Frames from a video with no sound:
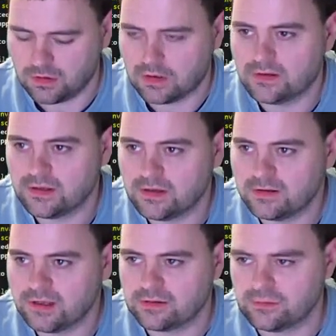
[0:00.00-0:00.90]
Is it
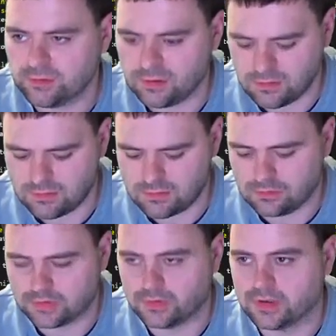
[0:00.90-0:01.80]
instats.do or
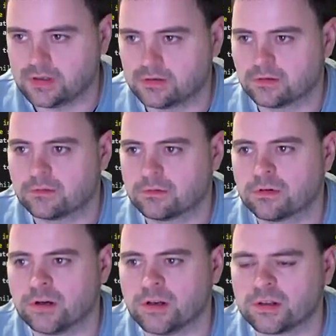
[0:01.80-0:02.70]
do I need to
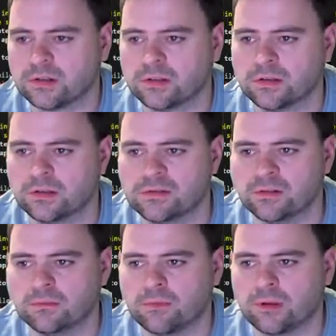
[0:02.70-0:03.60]
create a new
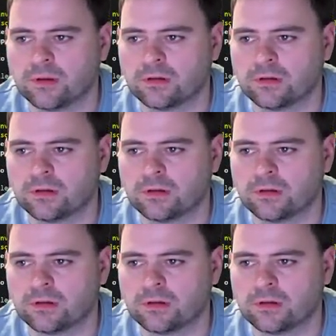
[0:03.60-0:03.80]
something?